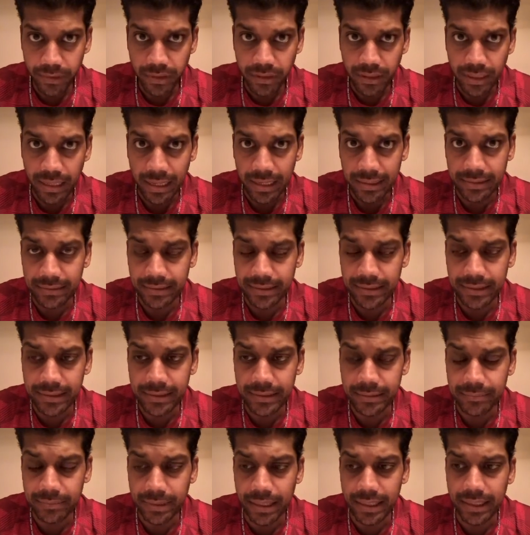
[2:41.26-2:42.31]
that
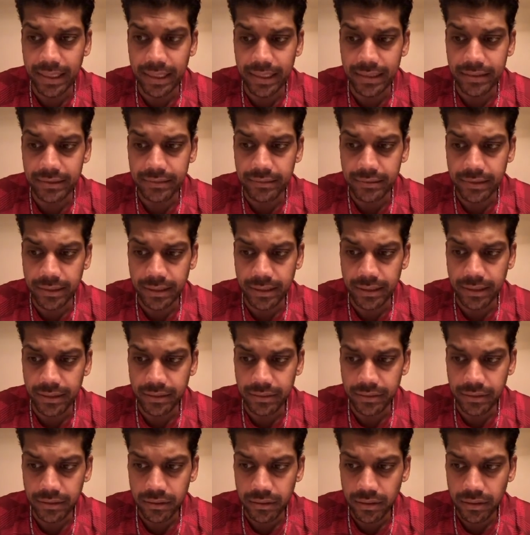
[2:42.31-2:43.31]
uh, I got. Uh,